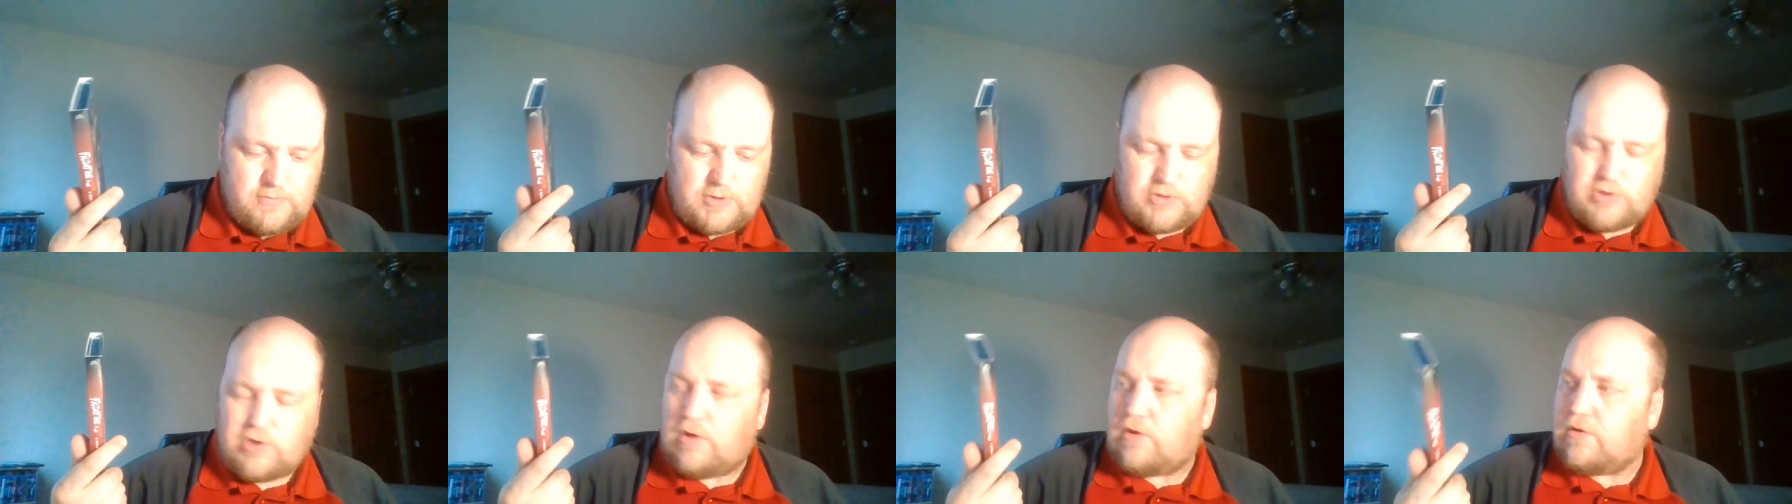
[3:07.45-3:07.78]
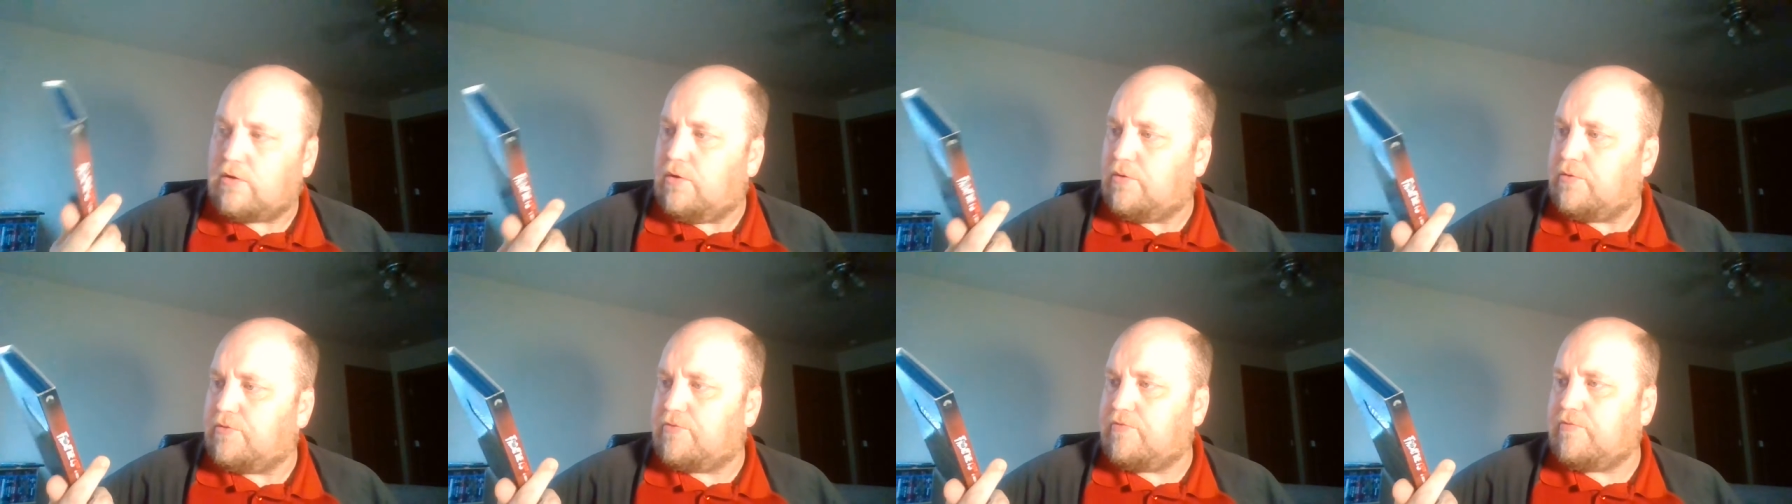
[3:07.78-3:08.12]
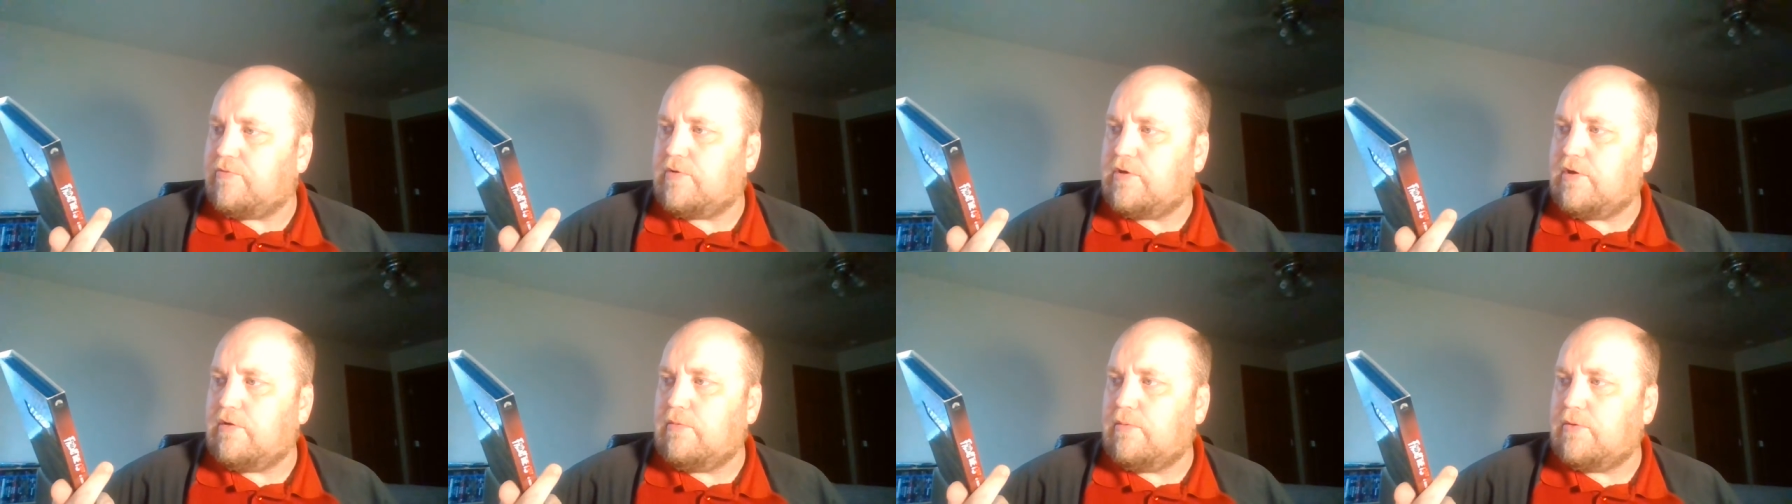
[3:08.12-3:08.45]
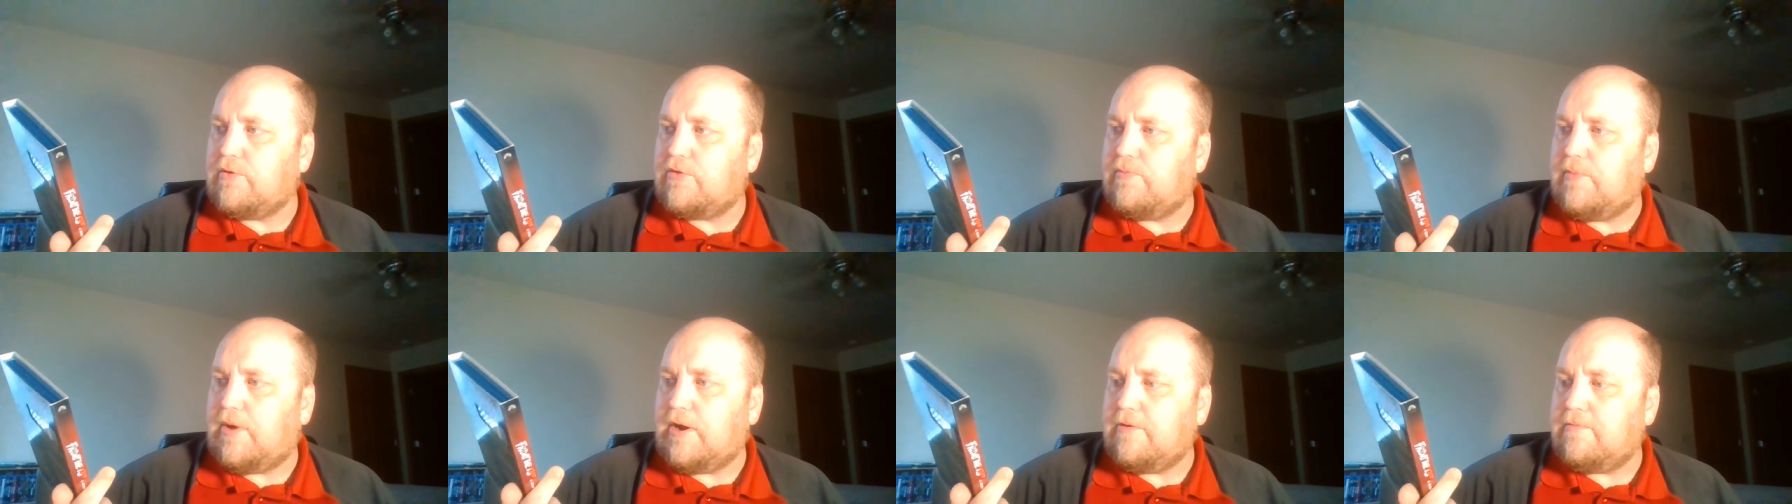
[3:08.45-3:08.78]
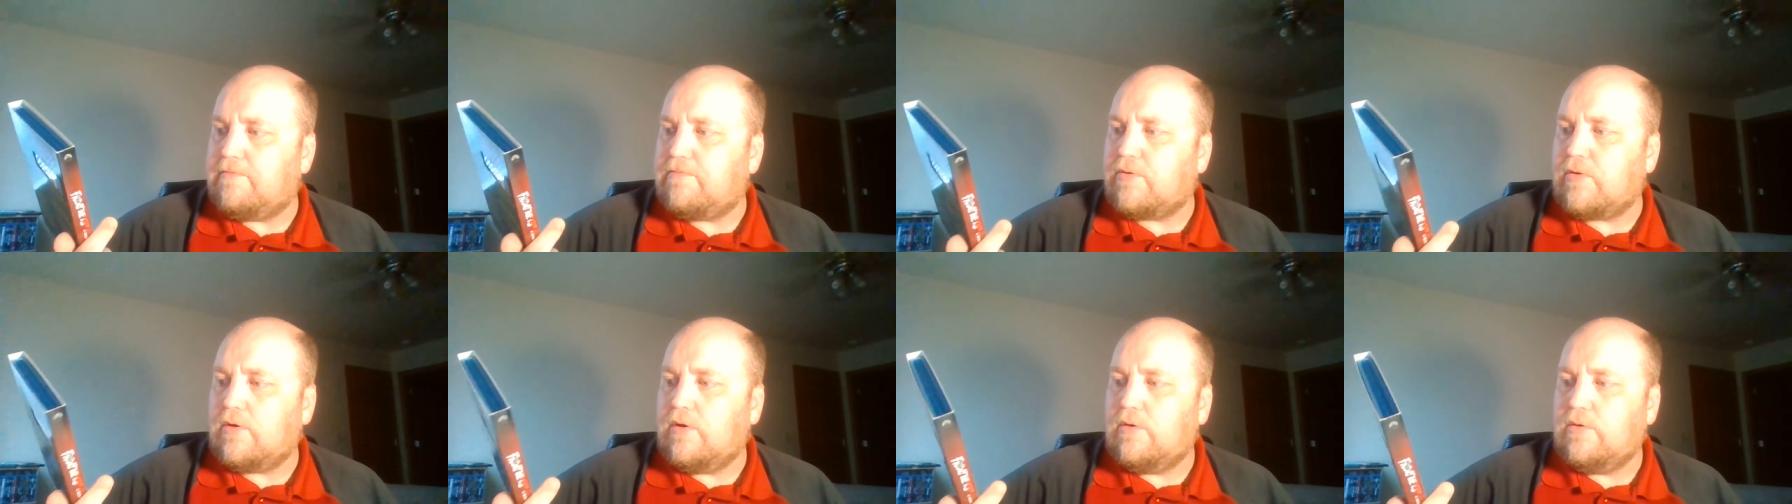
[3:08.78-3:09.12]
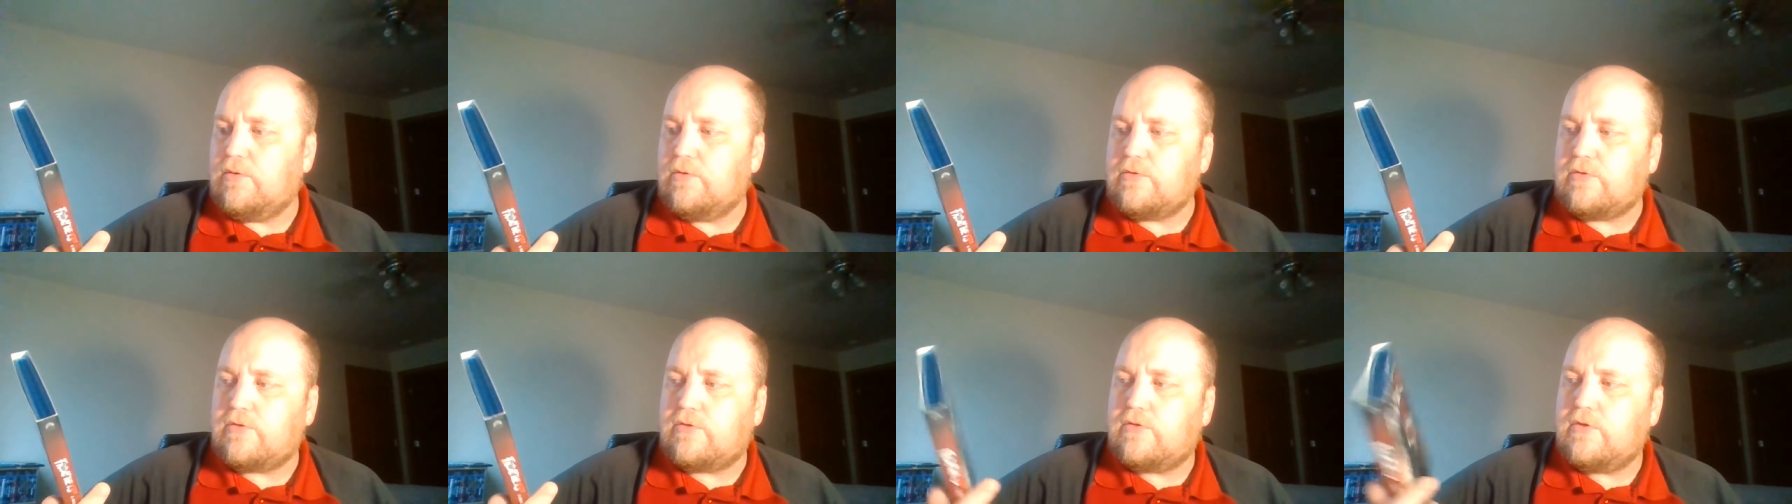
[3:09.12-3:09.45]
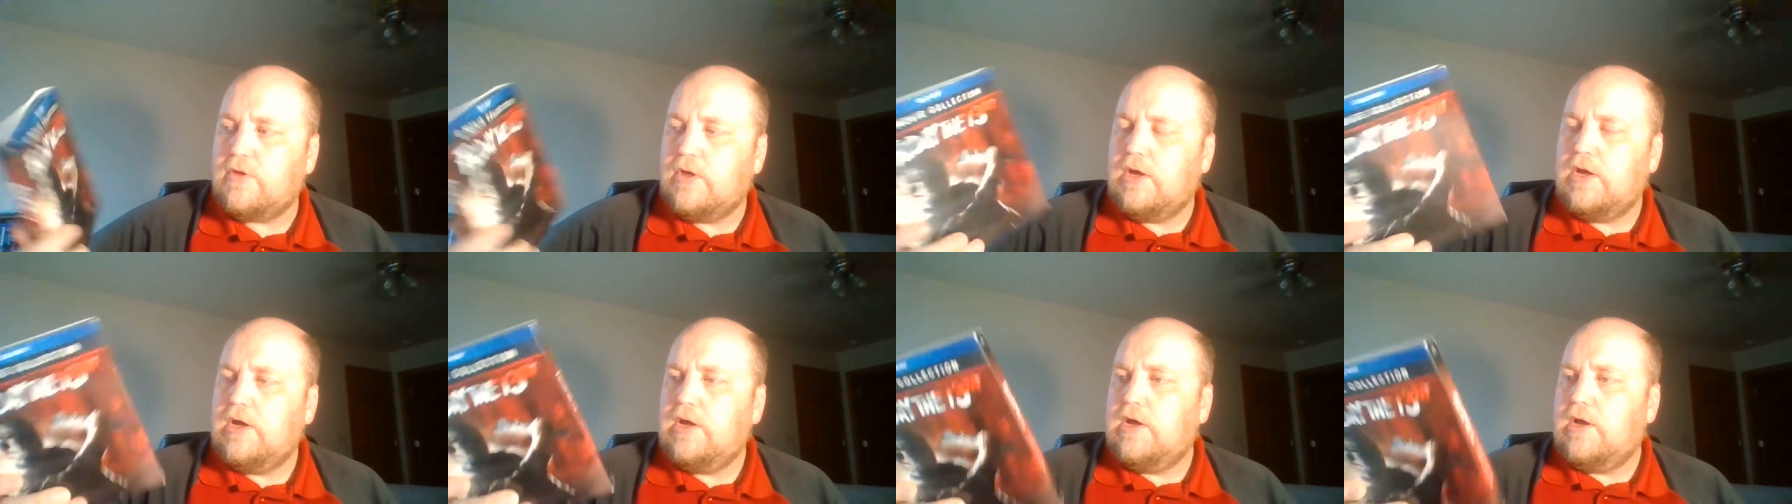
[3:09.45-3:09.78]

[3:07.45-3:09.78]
which I'll go through here with my pros.